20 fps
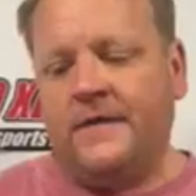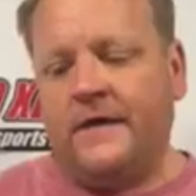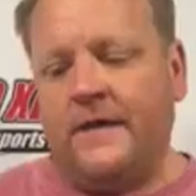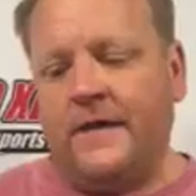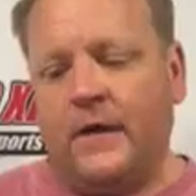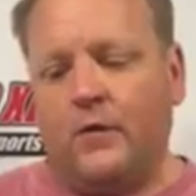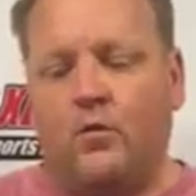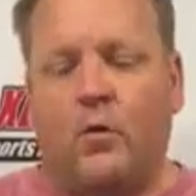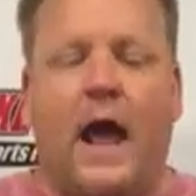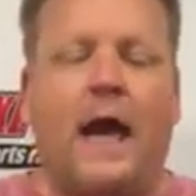
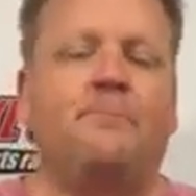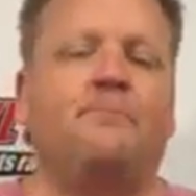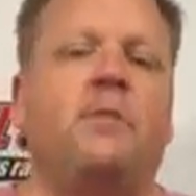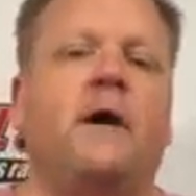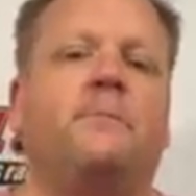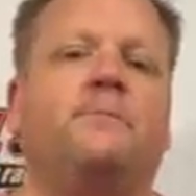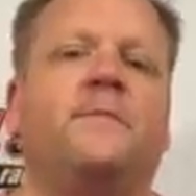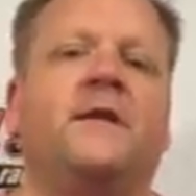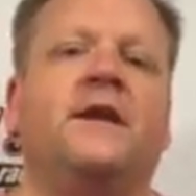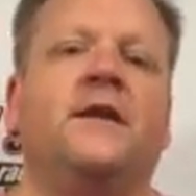Then they wrap
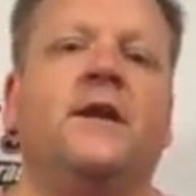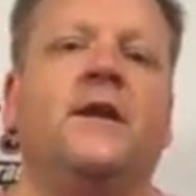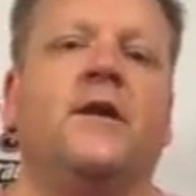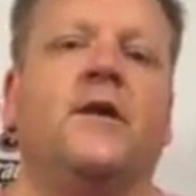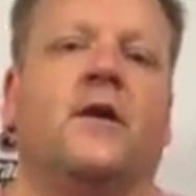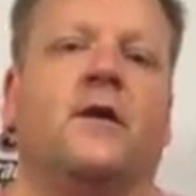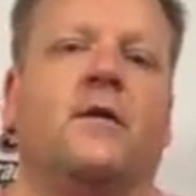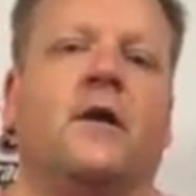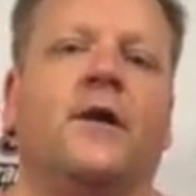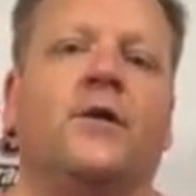up the
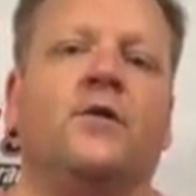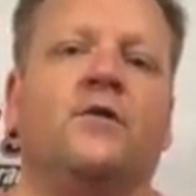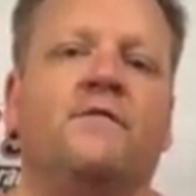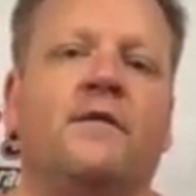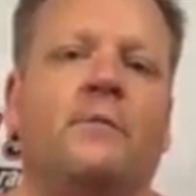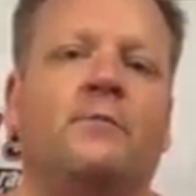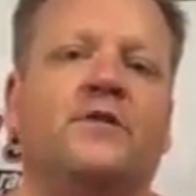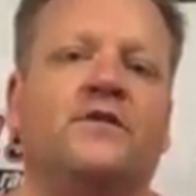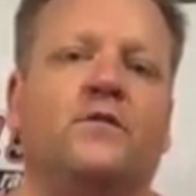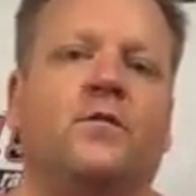year on
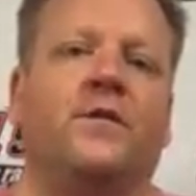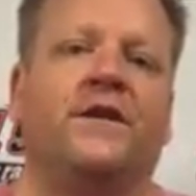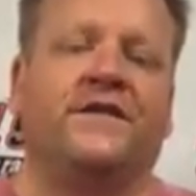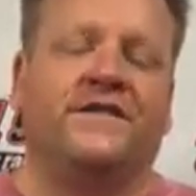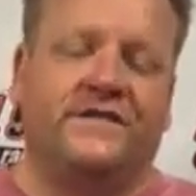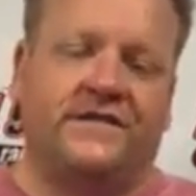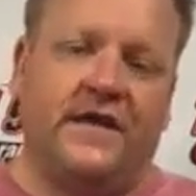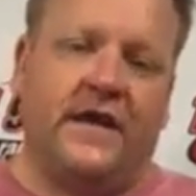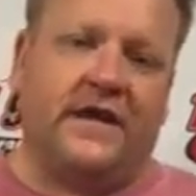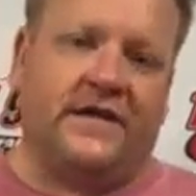November
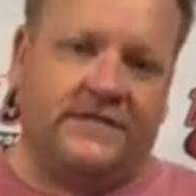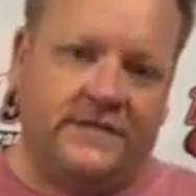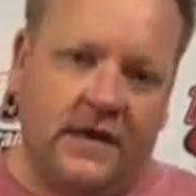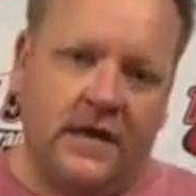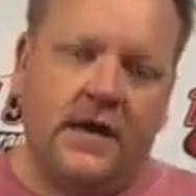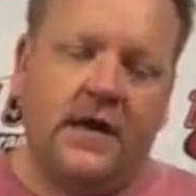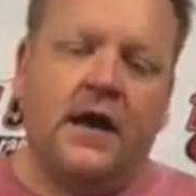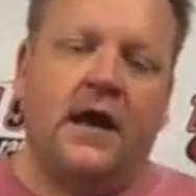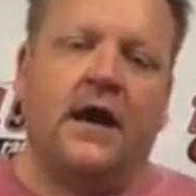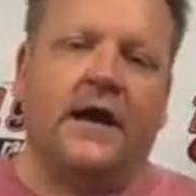26th
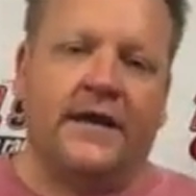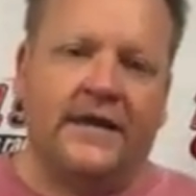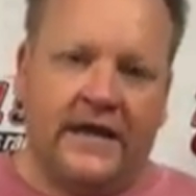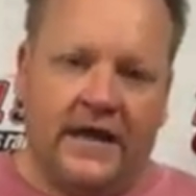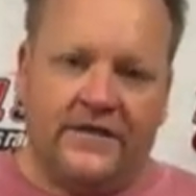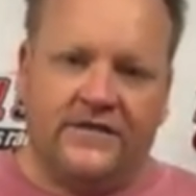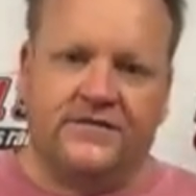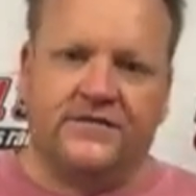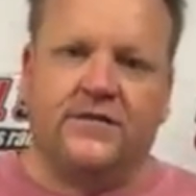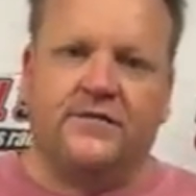
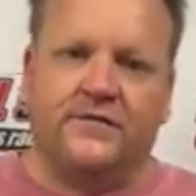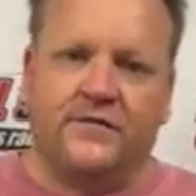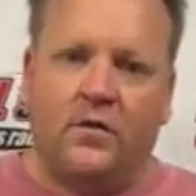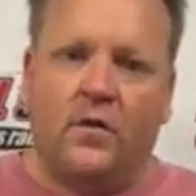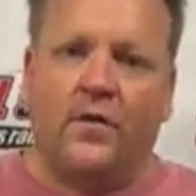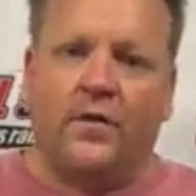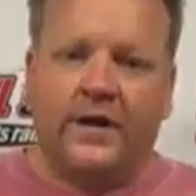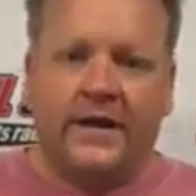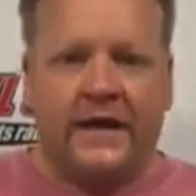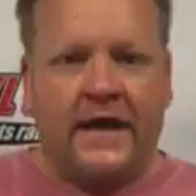against the
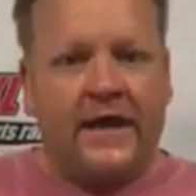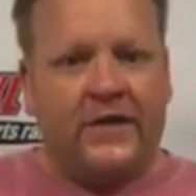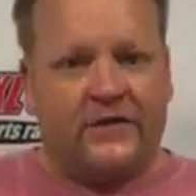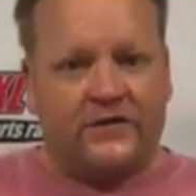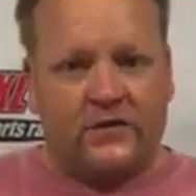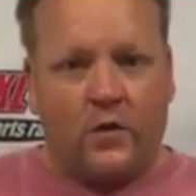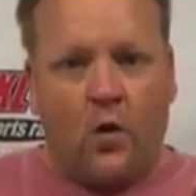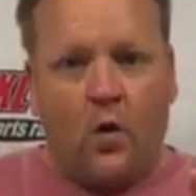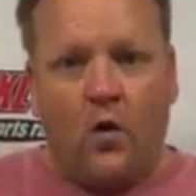Florida Gators.